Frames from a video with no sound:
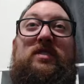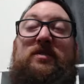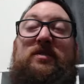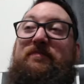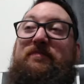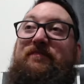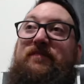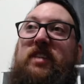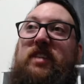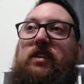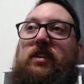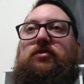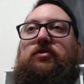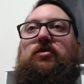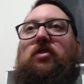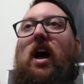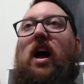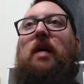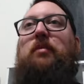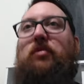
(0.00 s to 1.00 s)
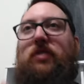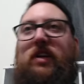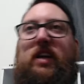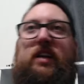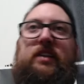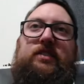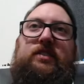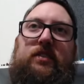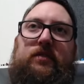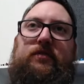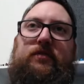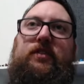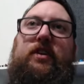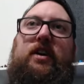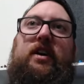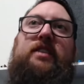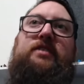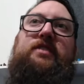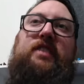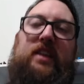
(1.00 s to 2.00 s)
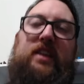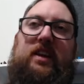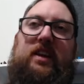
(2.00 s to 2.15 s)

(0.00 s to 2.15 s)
Because reliable kicks in first and then it's